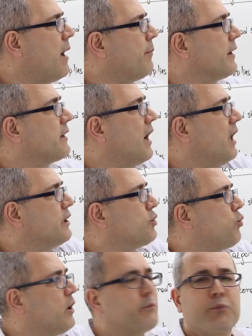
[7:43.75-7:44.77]
but
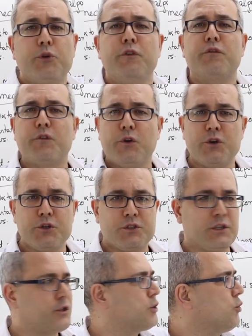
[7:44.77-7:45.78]
college one
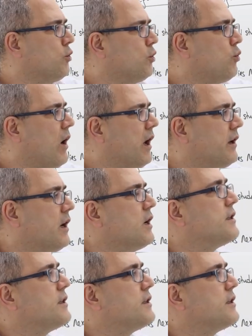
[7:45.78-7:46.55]
prefers school one.